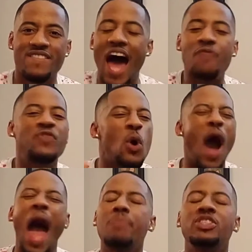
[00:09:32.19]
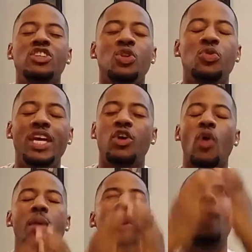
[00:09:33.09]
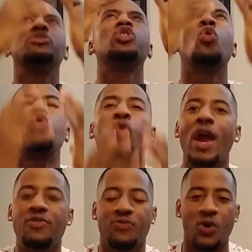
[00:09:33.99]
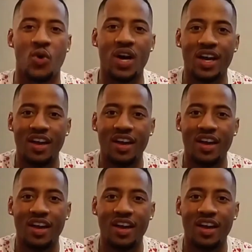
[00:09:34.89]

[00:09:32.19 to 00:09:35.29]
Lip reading: I feel absolutely incredible. I'm so grateful.